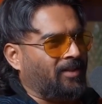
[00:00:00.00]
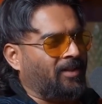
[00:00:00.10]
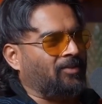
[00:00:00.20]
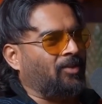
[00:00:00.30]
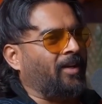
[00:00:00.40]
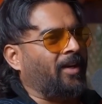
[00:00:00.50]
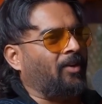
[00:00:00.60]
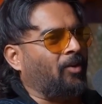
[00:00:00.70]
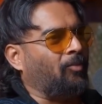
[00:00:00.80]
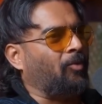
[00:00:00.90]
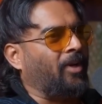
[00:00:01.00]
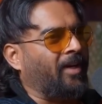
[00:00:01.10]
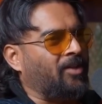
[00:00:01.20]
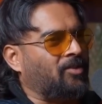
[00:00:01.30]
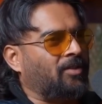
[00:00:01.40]
He's going to get a lot more
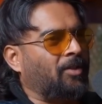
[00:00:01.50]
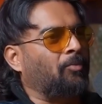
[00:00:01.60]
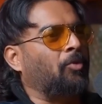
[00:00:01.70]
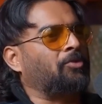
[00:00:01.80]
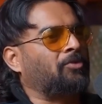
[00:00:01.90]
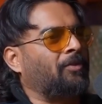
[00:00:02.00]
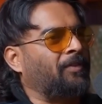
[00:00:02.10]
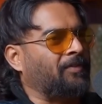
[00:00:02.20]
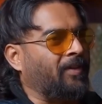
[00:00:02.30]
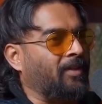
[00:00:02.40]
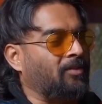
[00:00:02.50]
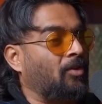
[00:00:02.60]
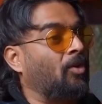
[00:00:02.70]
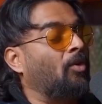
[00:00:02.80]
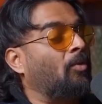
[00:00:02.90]
attention than most of his friends
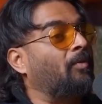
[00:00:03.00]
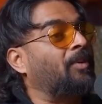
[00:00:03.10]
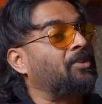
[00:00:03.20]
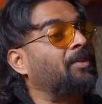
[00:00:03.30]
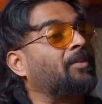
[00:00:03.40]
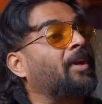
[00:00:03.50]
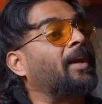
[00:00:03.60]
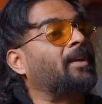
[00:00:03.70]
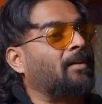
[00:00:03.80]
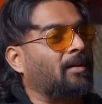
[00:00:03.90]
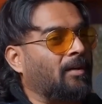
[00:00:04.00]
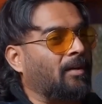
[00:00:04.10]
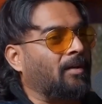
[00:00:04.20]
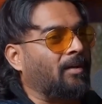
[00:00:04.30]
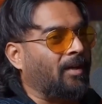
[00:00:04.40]
who achieve greater
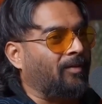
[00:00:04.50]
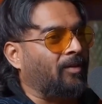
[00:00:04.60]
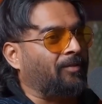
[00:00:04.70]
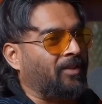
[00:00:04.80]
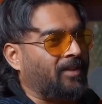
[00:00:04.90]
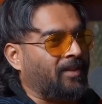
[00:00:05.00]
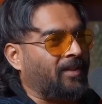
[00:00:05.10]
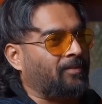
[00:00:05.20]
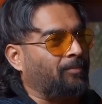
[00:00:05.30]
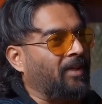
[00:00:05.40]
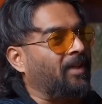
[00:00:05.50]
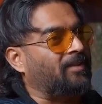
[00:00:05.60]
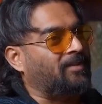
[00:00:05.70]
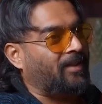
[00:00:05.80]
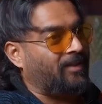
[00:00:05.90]
level of success, being
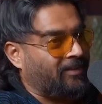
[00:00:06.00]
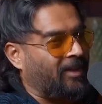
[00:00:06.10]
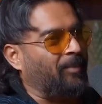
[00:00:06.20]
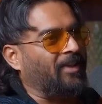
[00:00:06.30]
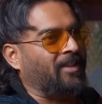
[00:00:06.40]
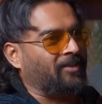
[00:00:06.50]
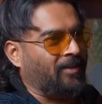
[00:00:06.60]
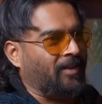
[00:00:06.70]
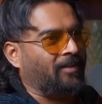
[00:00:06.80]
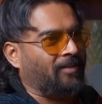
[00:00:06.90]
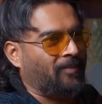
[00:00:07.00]
his same age as Vedant.